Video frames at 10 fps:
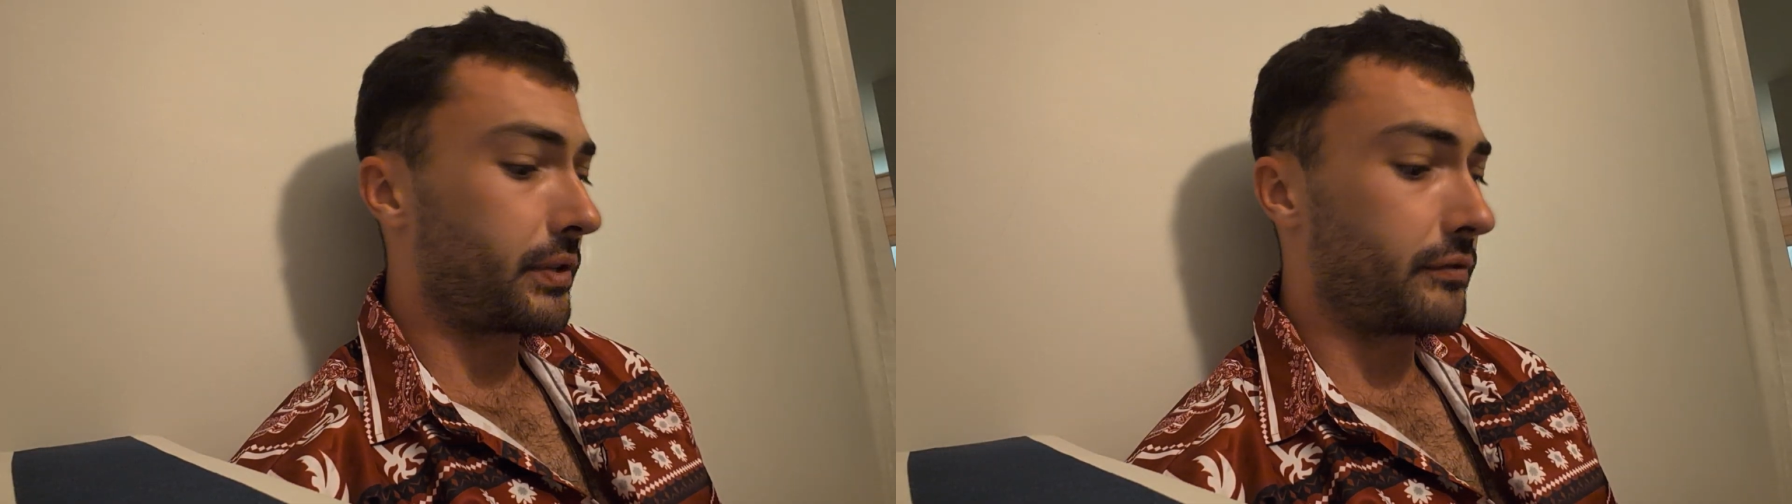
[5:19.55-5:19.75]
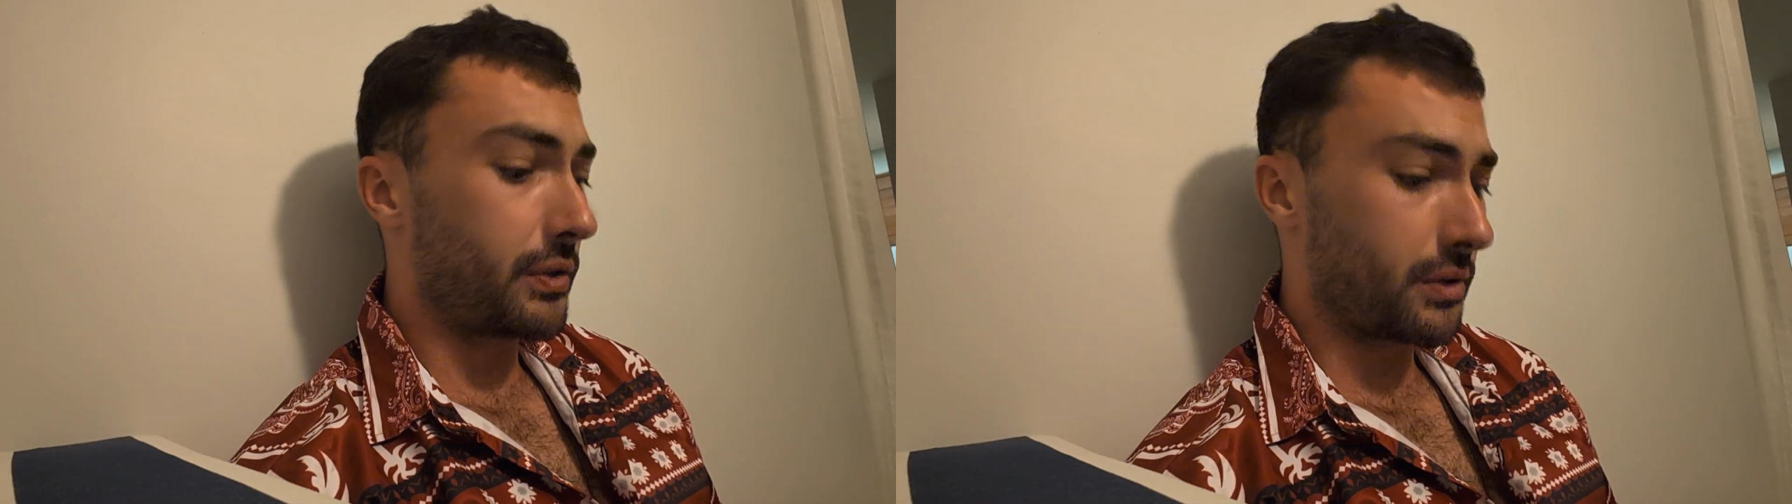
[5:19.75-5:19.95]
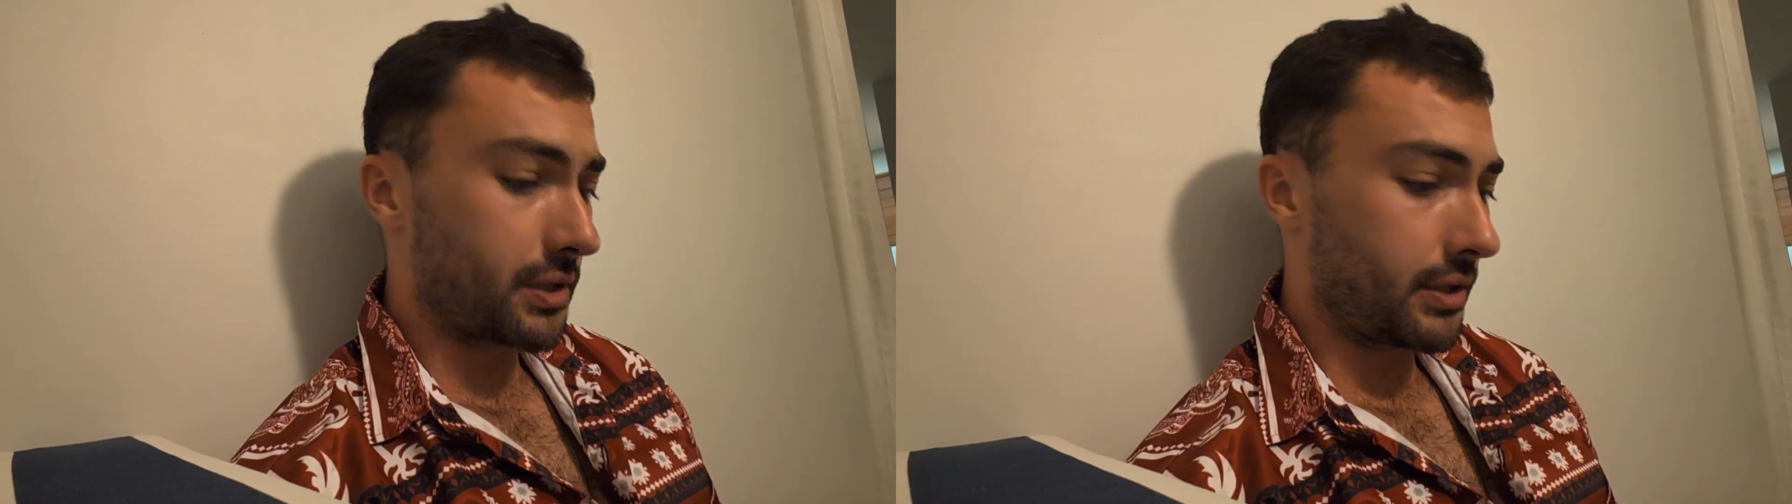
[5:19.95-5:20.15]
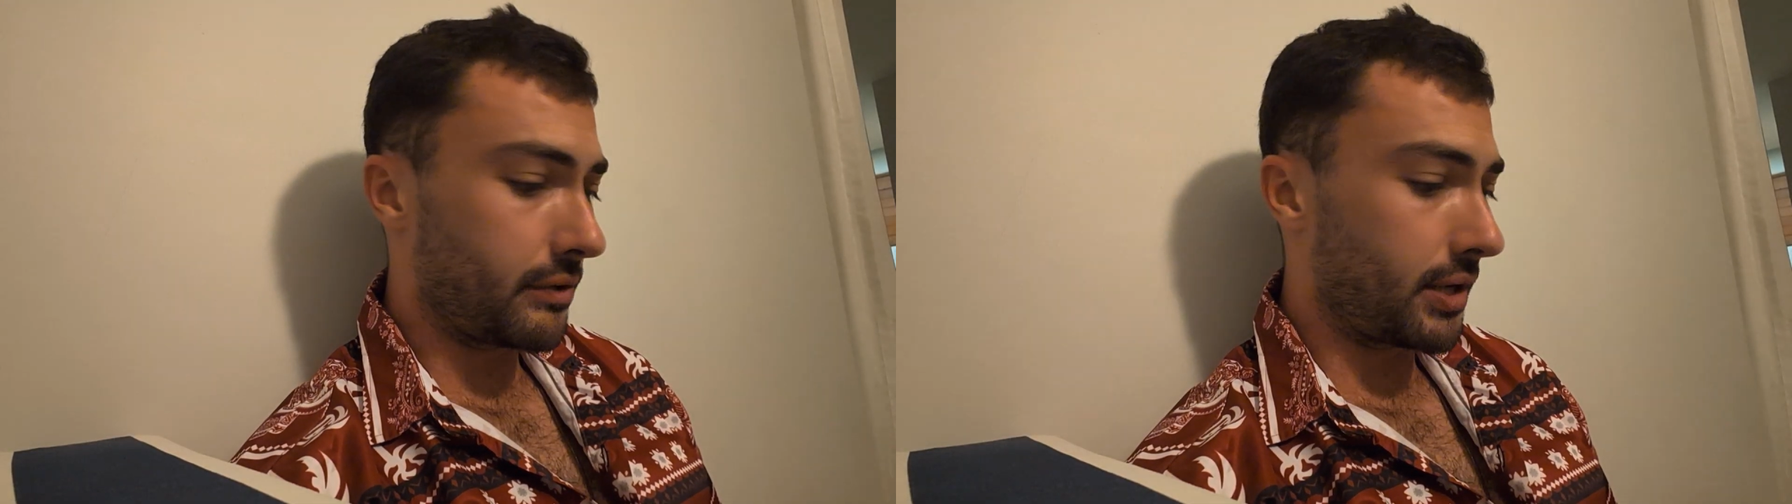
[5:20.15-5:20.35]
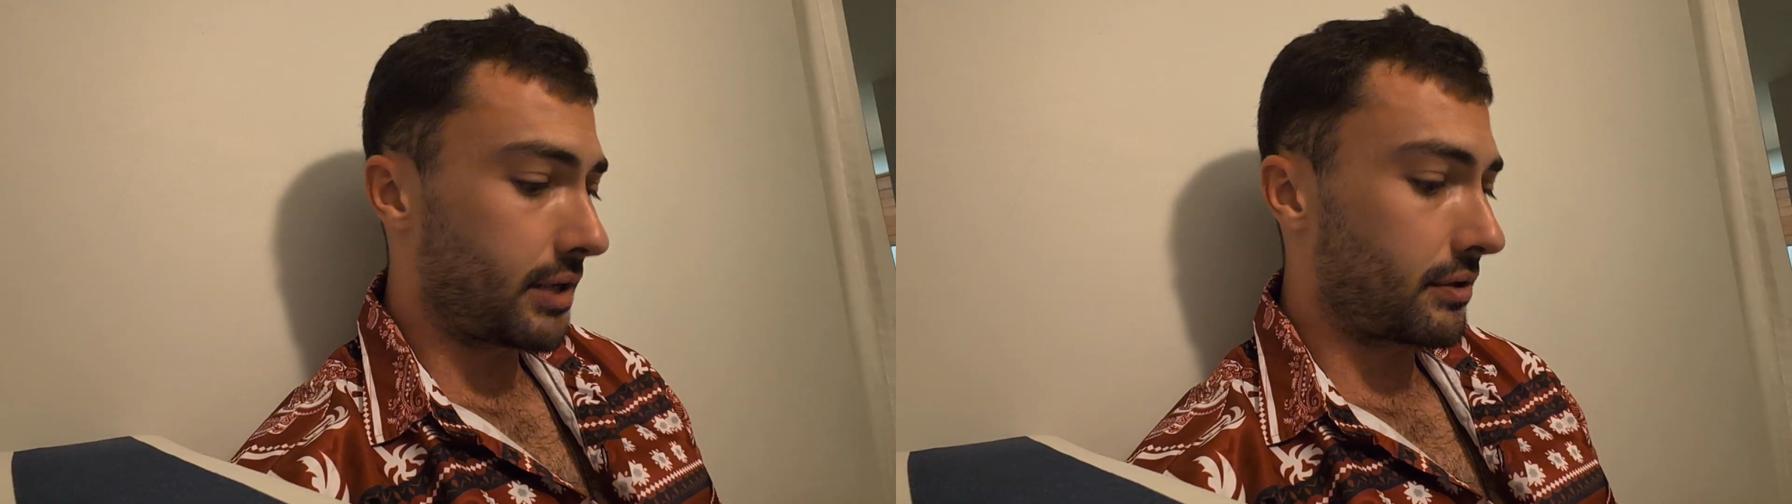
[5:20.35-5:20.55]
viewers in the
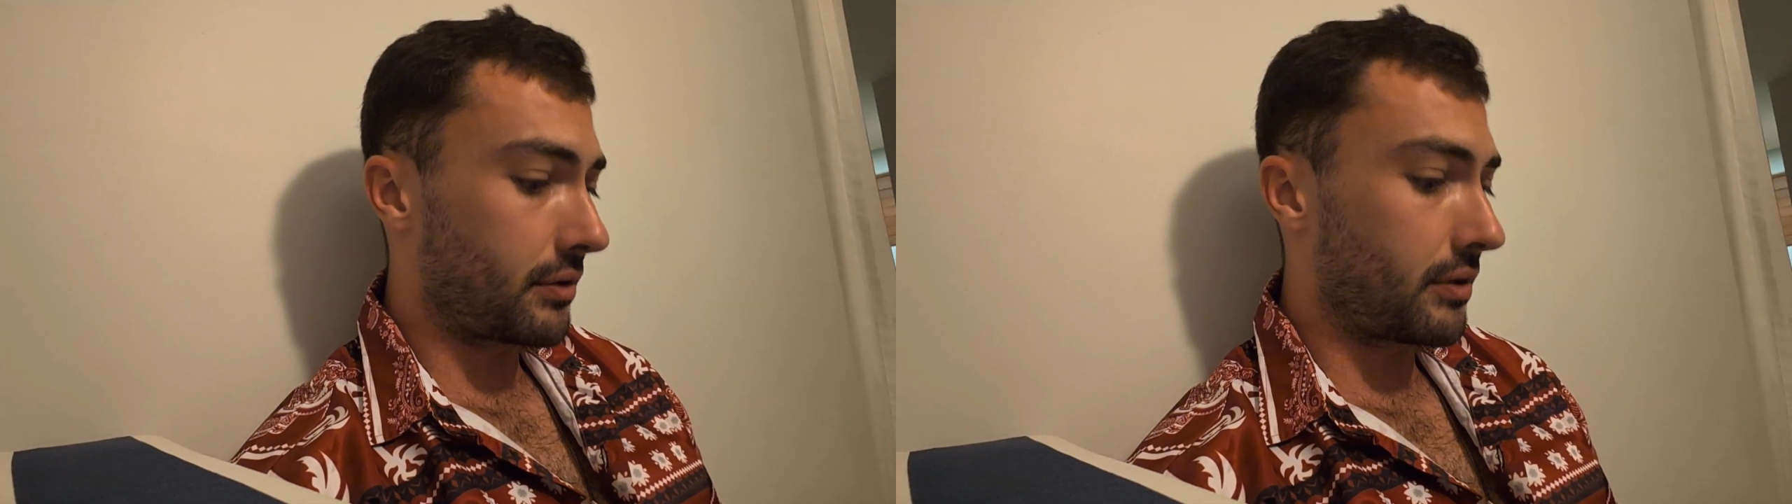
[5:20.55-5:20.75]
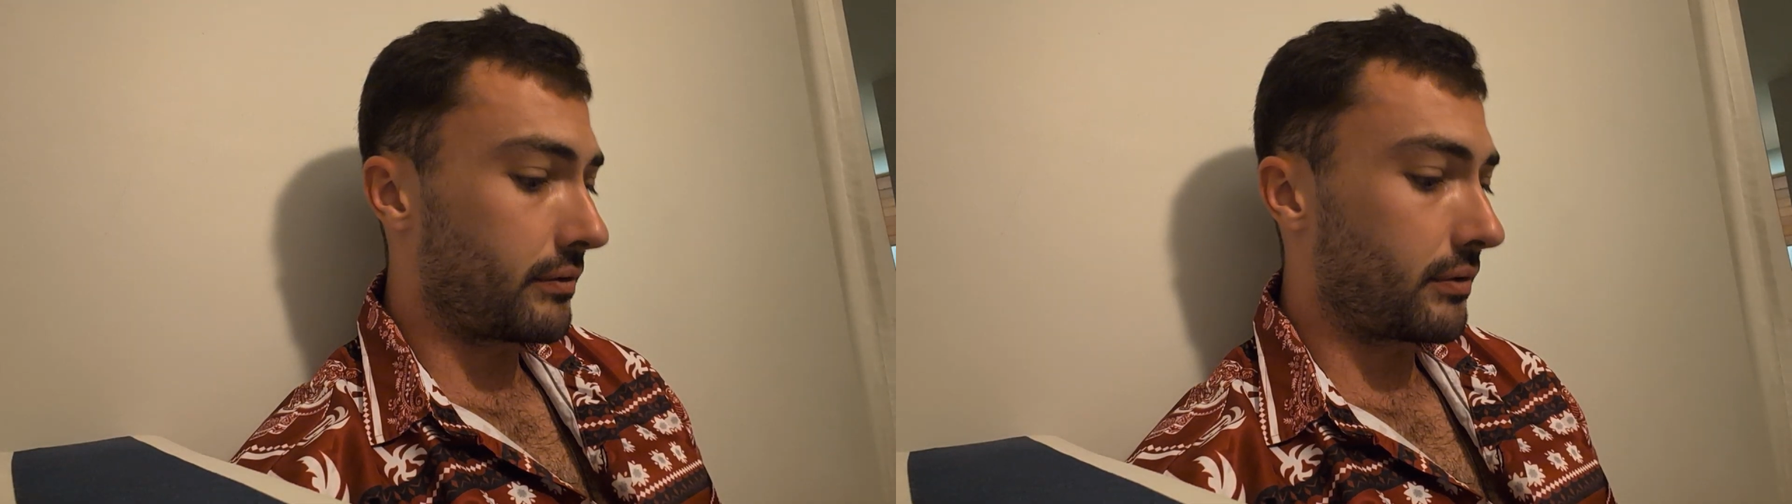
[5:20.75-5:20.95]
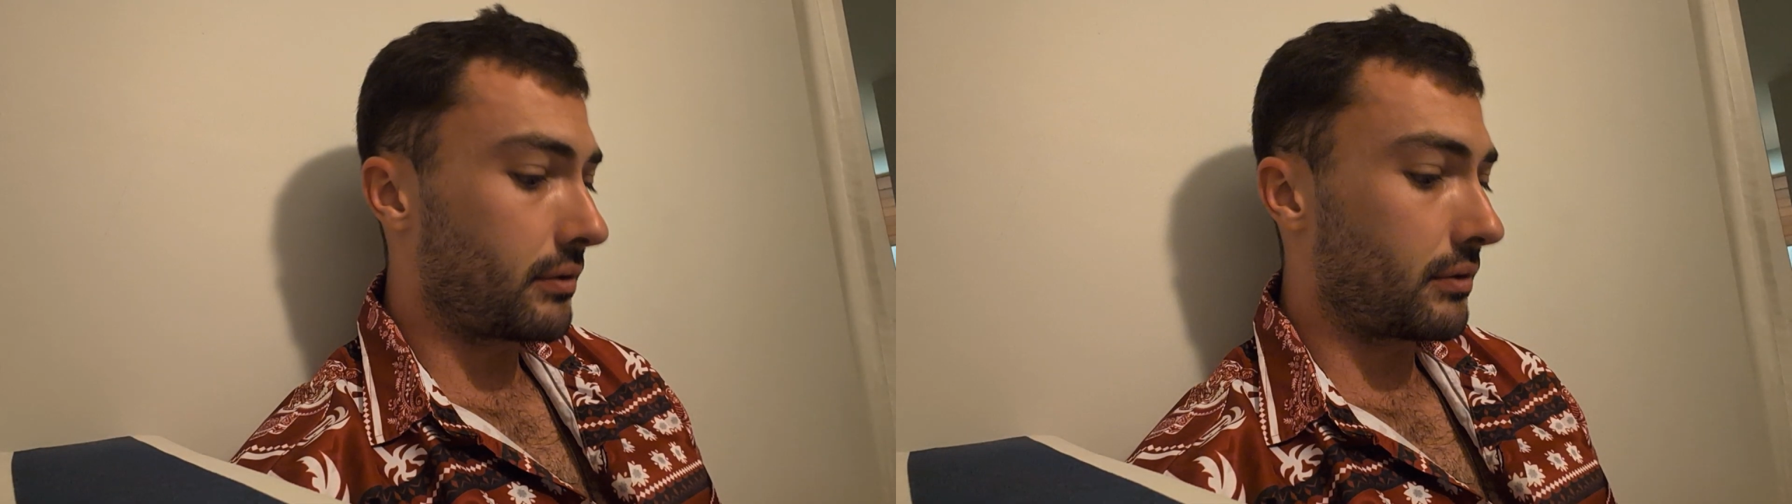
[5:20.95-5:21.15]
US are over